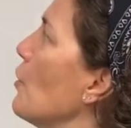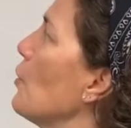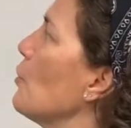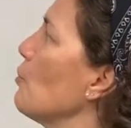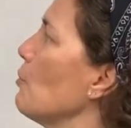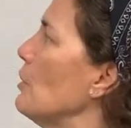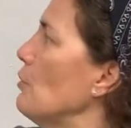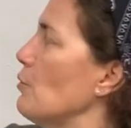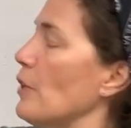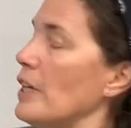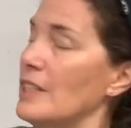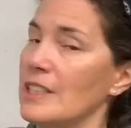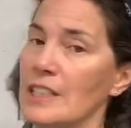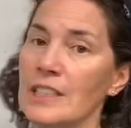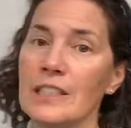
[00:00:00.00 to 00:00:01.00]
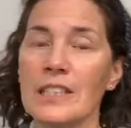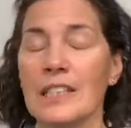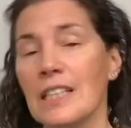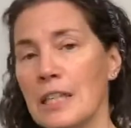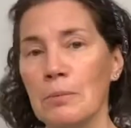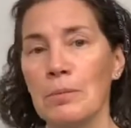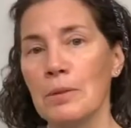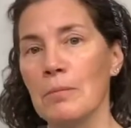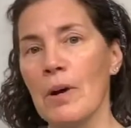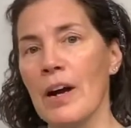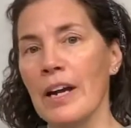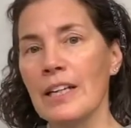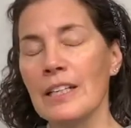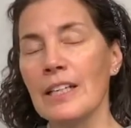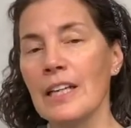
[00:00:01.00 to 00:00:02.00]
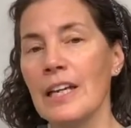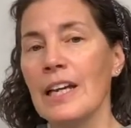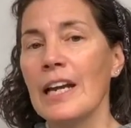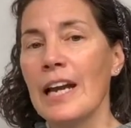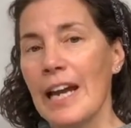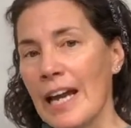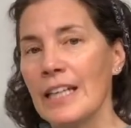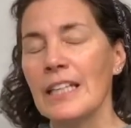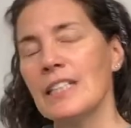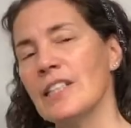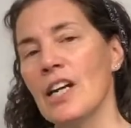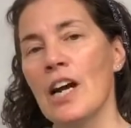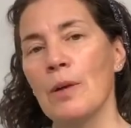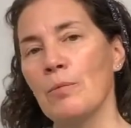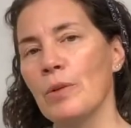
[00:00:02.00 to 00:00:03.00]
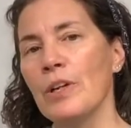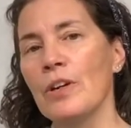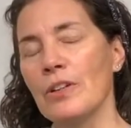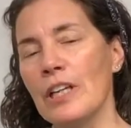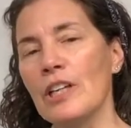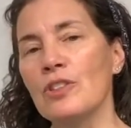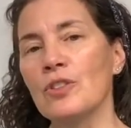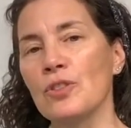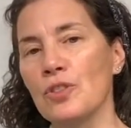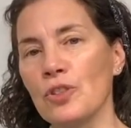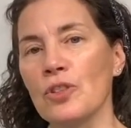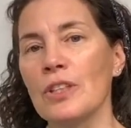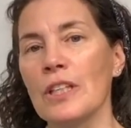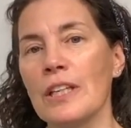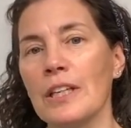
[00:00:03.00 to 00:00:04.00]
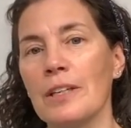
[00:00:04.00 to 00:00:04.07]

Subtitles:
3 phrases to keep in mind anytime we are nature journaling.